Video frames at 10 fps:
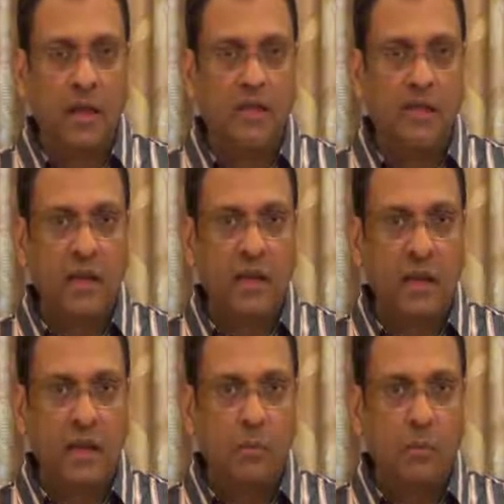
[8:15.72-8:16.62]
Zinc
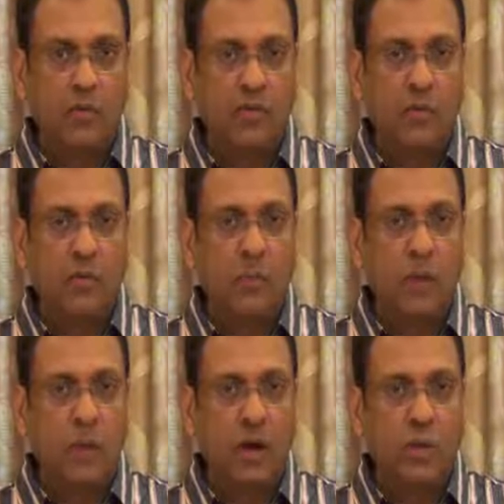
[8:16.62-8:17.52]
positive
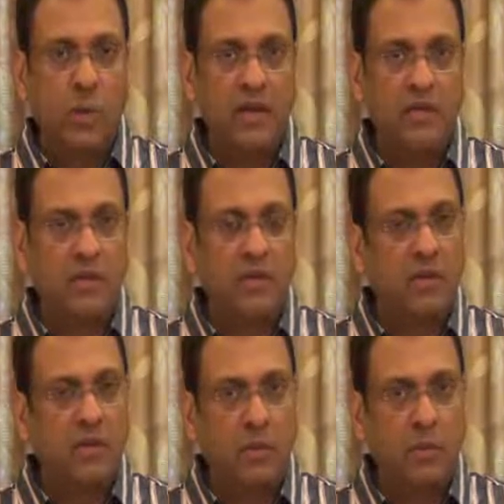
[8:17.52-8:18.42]
above 127
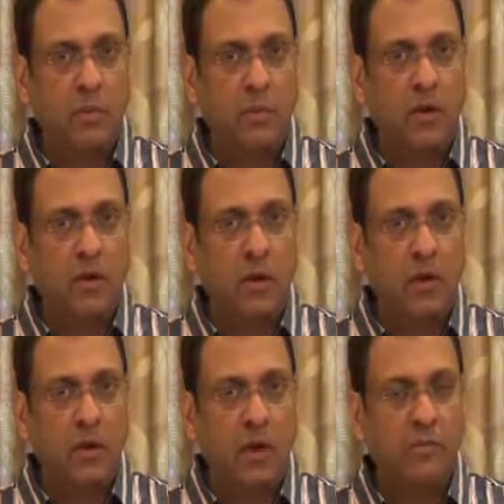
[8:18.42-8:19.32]
with support below
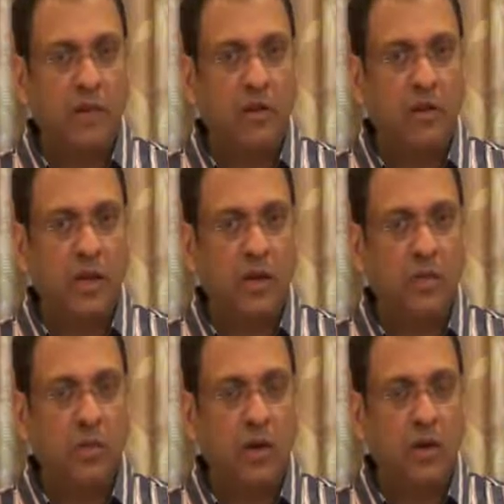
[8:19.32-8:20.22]
125 to
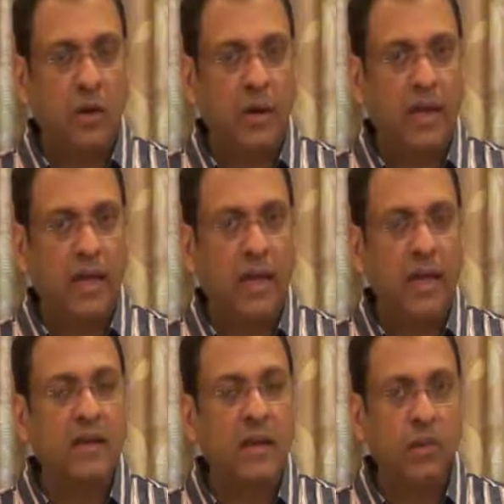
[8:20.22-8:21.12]
test
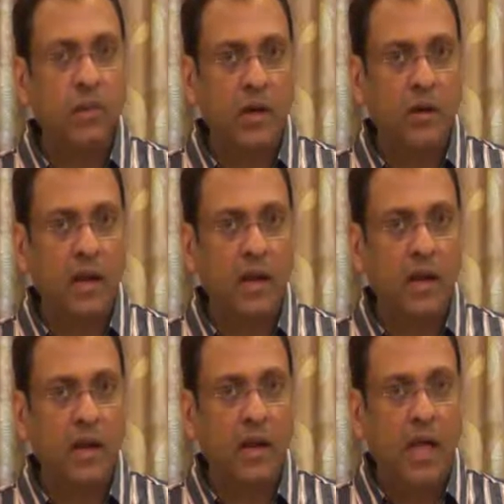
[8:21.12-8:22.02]
128 and
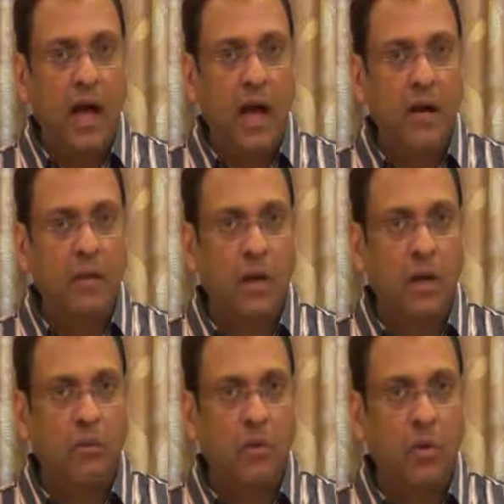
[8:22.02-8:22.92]
129.
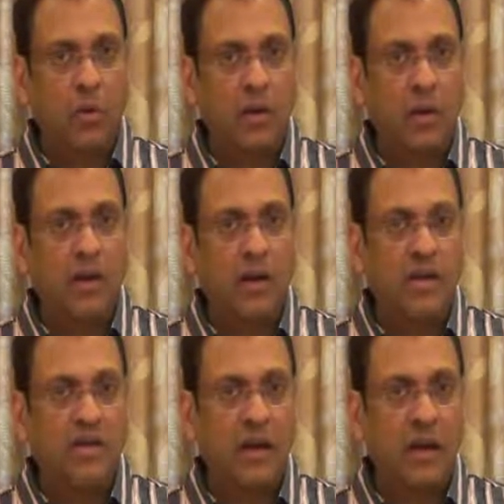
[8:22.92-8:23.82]
Aluminium overall
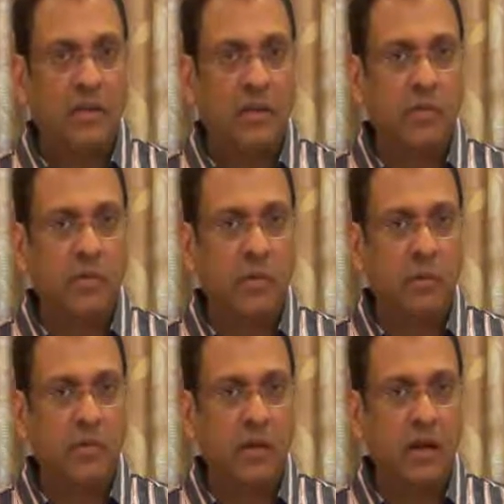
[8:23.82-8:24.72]
trades sideways with a
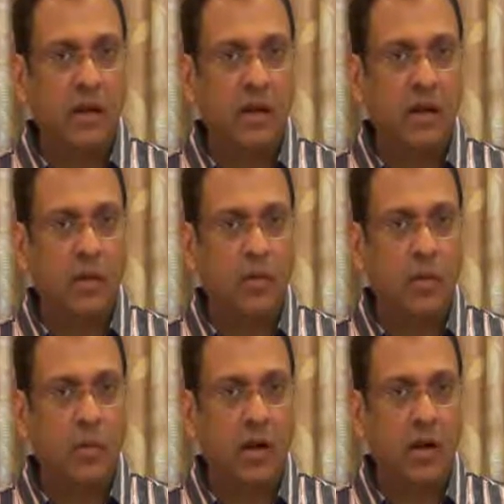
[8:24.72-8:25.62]
pivot at around
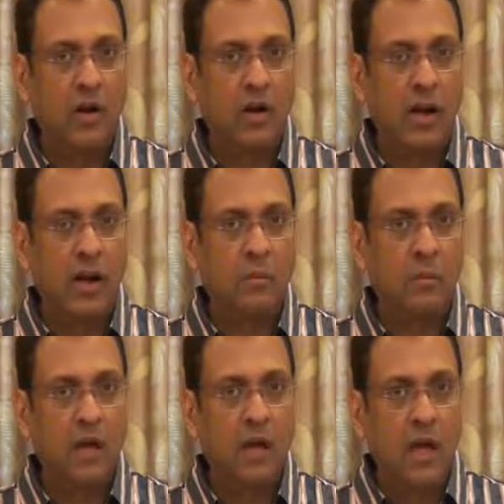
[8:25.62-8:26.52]
the 109
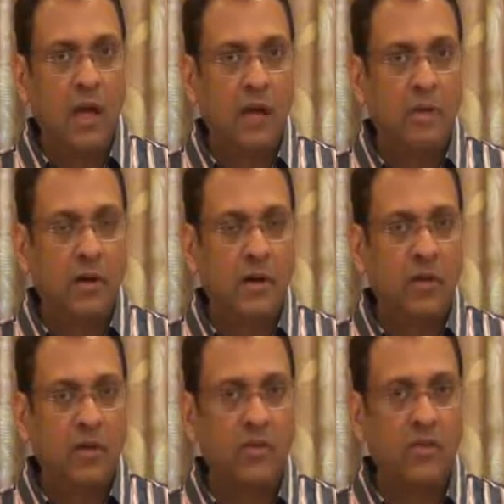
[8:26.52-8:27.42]
mark. If it
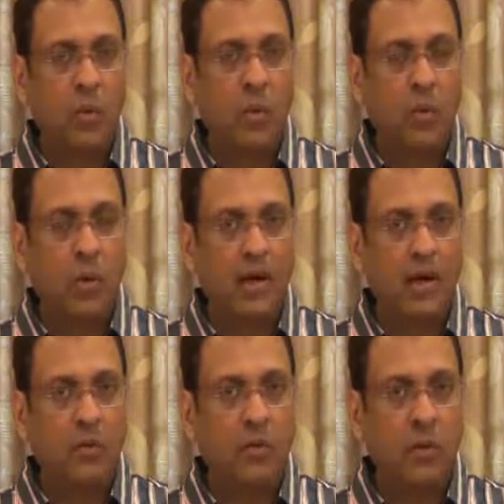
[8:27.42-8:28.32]
closes above
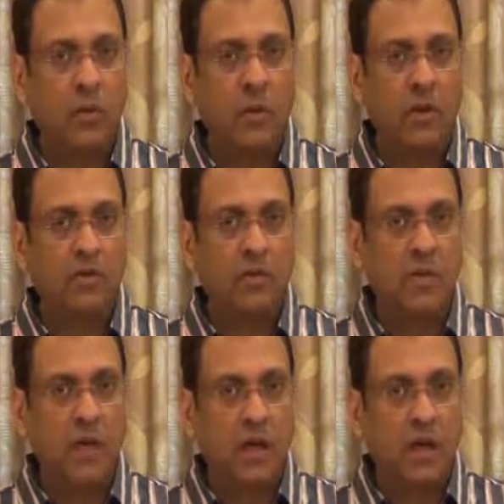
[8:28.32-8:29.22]
110, more positive